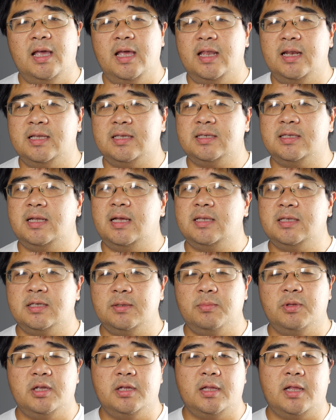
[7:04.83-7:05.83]
and it's not
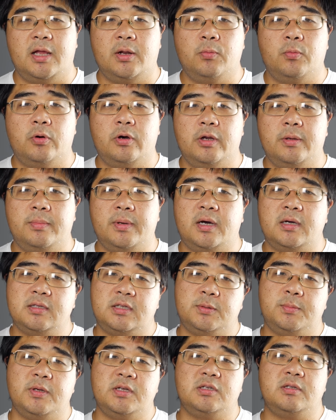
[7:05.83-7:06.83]
something that I worry about,
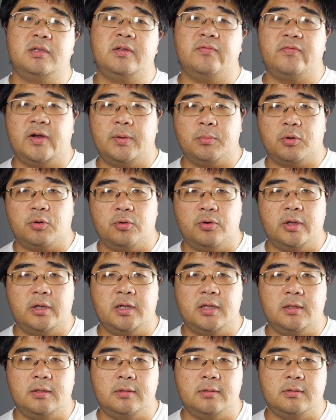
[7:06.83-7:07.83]
especially if I'm
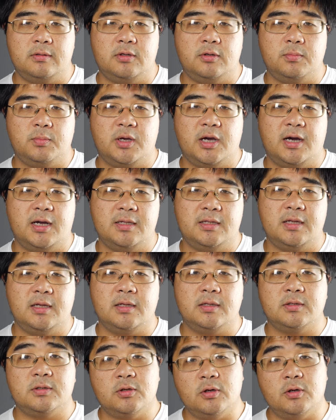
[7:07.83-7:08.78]
creating YouTube content.